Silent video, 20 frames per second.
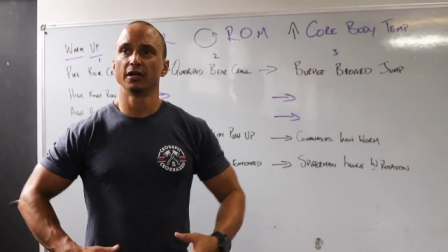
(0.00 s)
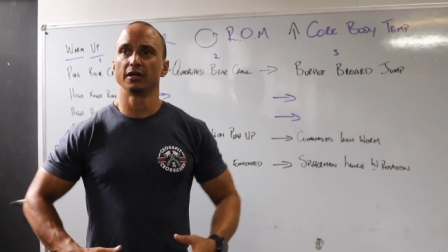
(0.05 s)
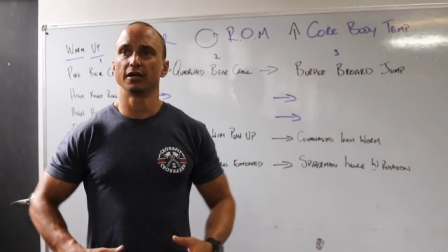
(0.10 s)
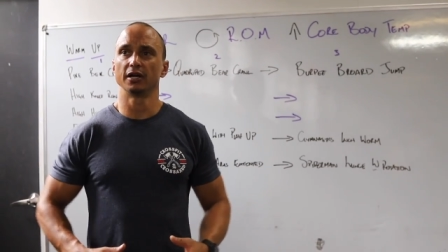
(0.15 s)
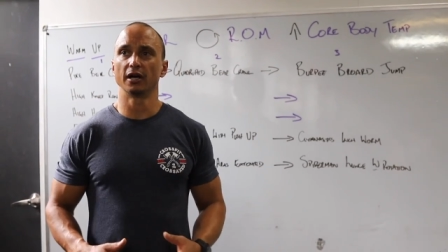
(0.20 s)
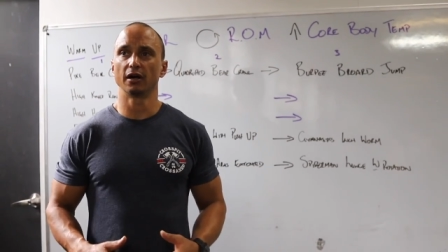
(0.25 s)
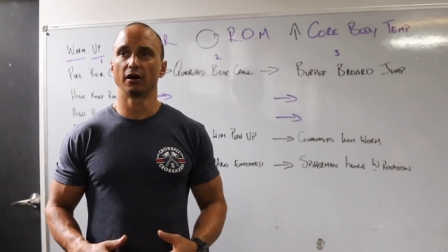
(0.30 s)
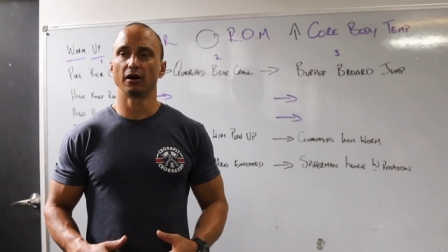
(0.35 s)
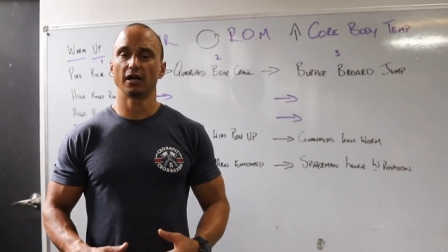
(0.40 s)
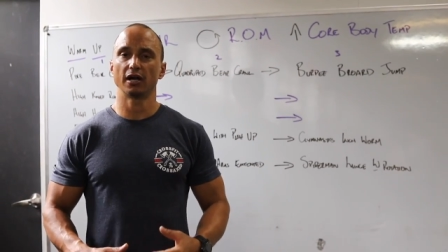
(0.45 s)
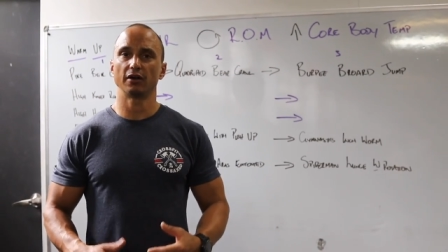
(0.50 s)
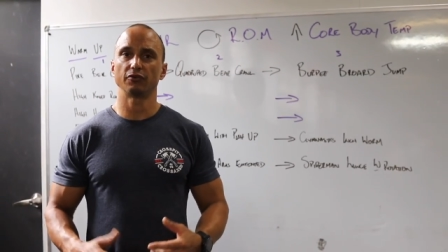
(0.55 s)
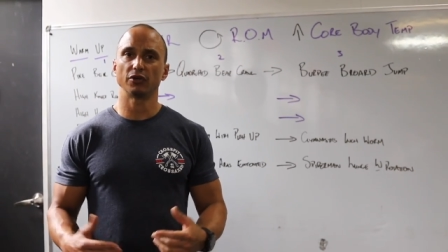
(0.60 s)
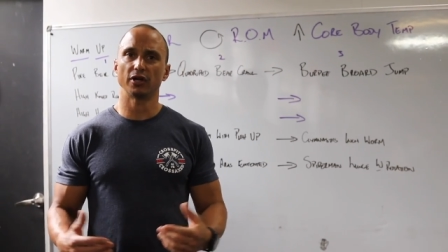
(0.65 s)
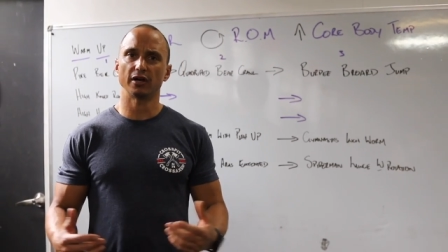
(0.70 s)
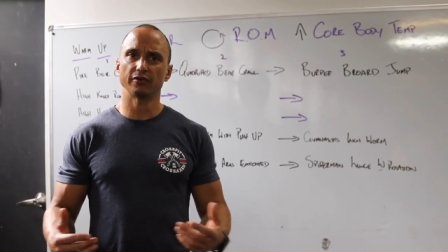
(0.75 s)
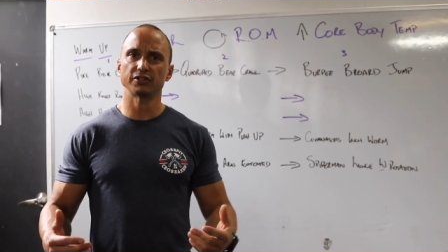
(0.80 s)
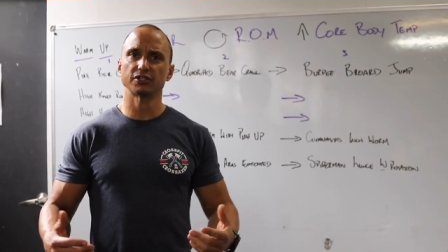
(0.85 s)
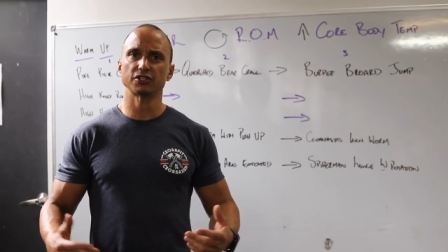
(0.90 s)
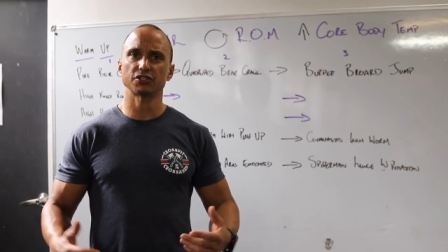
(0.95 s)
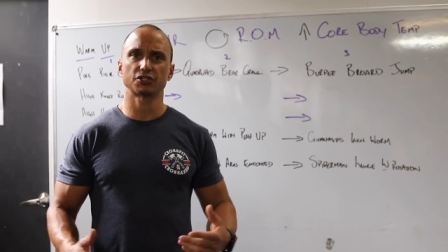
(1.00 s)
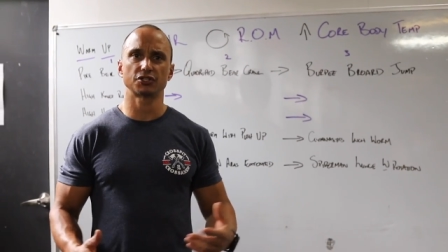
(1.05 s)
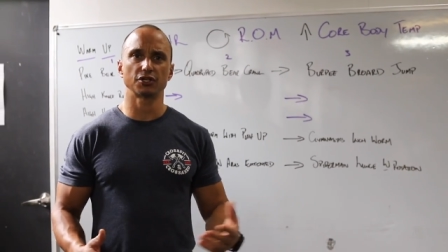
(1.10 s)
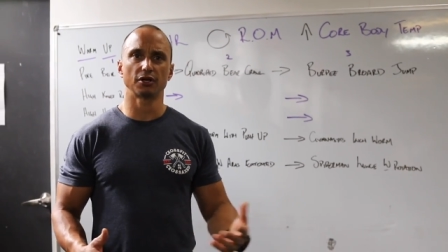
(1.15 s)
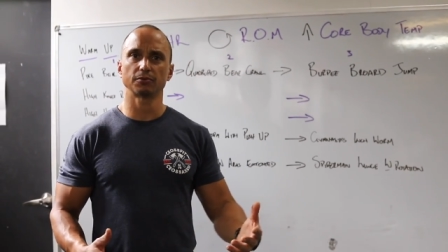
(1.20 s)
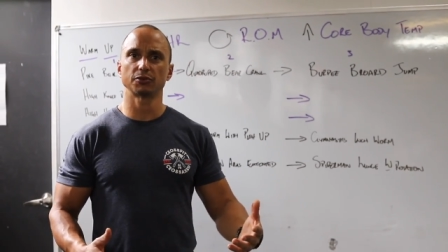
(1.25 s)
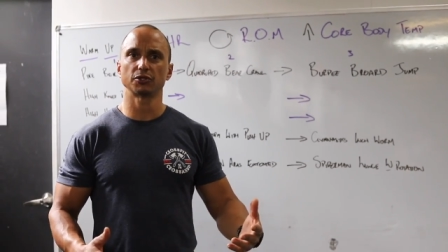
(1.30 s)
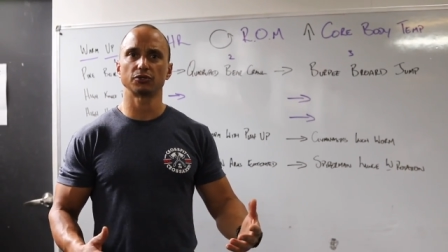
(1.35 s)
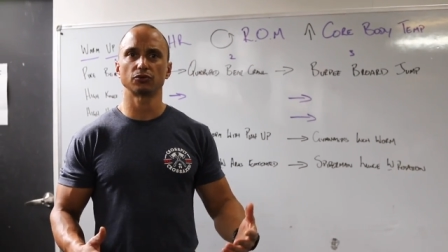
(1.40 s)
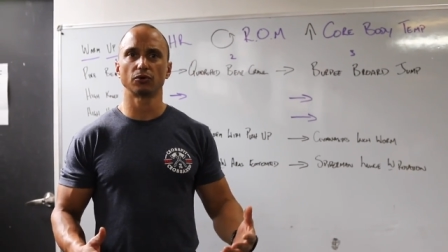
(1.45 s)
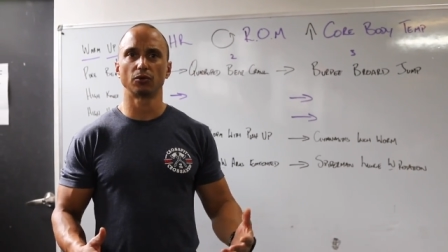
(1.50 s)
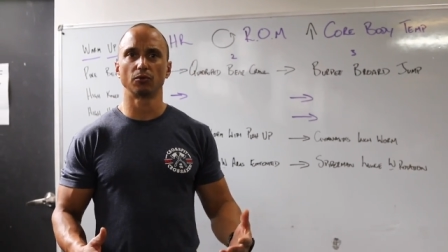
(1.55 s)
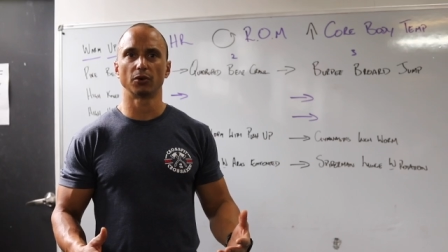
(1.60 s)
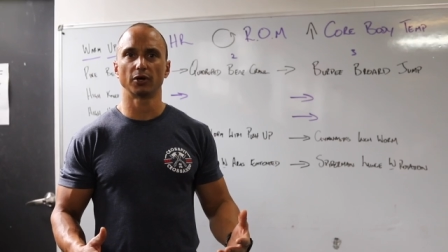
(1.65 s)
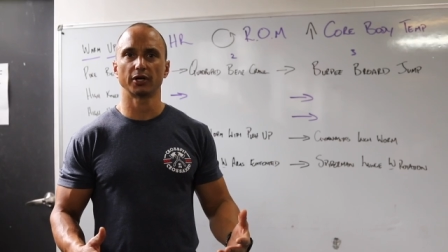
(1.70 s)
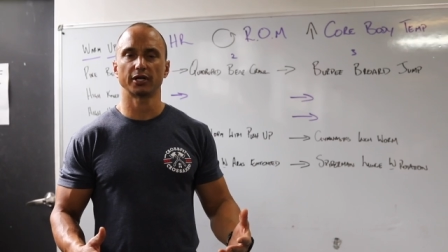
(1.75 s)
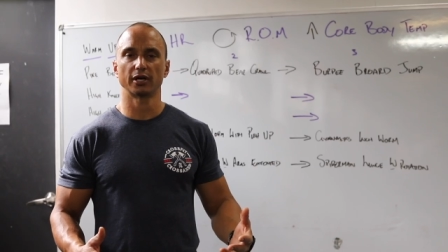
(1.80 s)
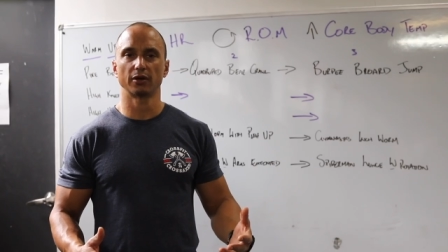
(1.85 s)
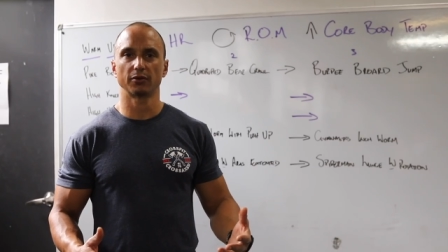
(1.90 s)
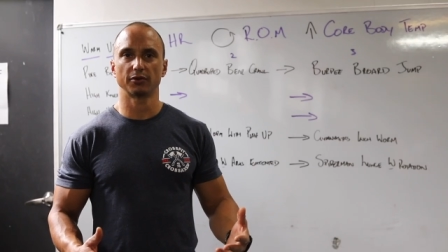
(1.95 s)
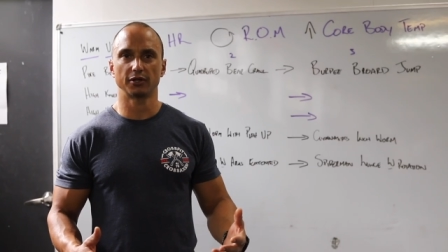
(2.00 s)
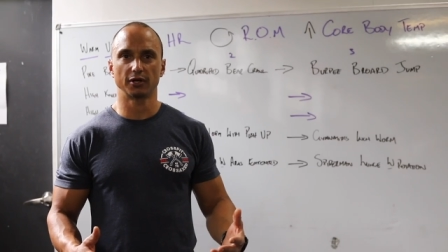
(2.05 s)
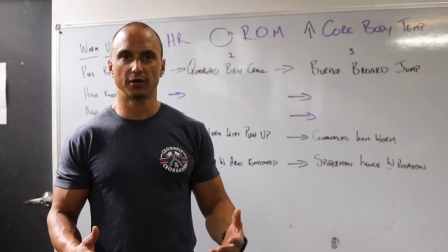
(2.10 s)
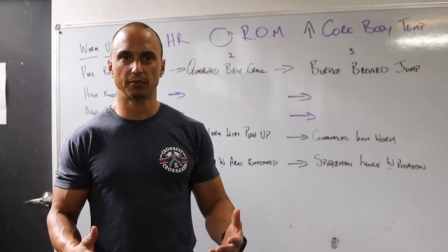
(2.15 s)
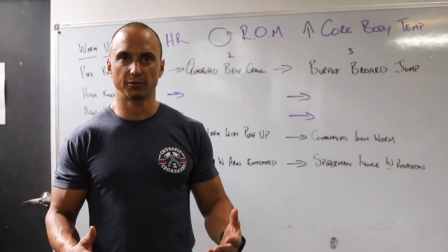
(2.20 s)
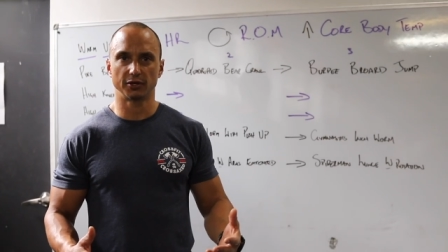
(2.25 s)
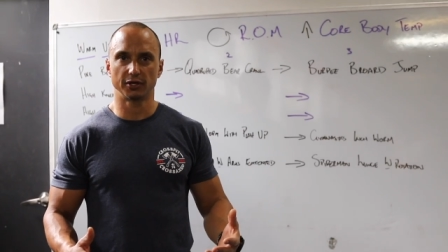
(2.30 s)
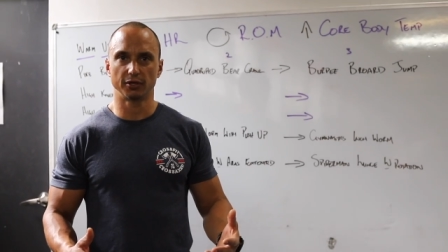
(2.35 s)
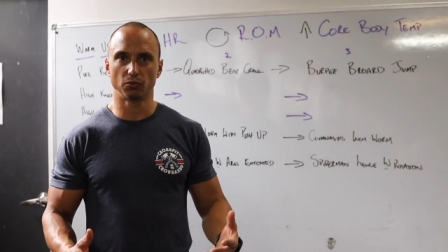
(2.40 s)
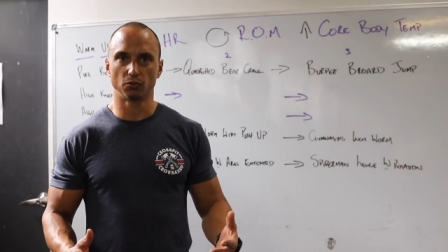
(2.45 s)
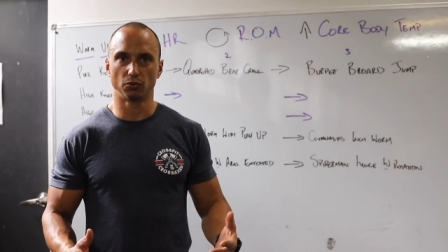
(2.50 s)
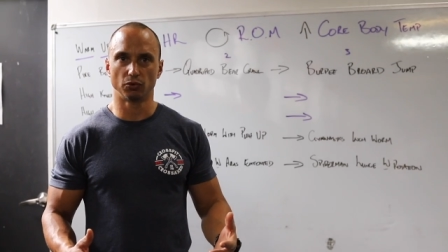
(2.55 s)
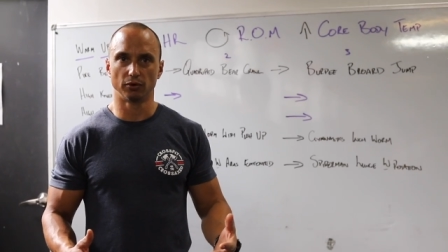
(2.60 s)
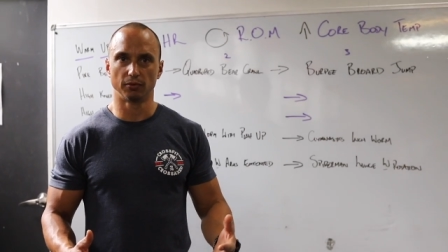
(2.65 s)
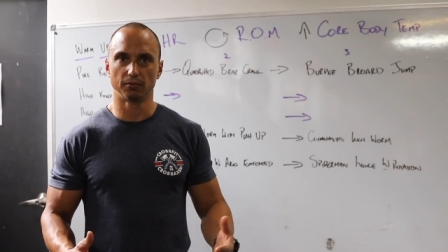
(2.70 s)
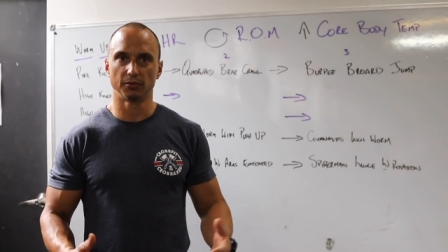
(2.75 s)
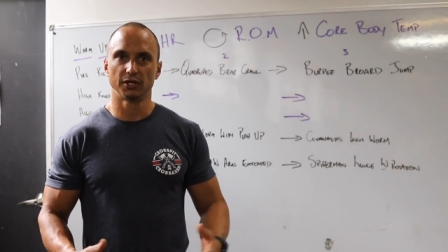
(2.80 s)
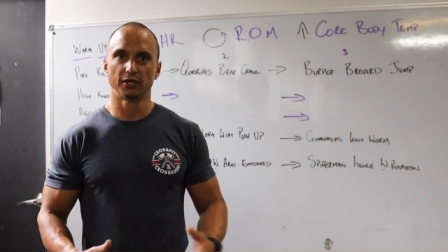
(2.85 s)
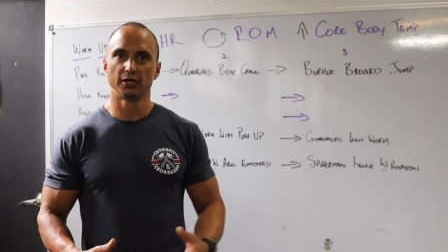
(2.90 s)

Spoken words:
Now, have you ever just jumped into a workout without being warm?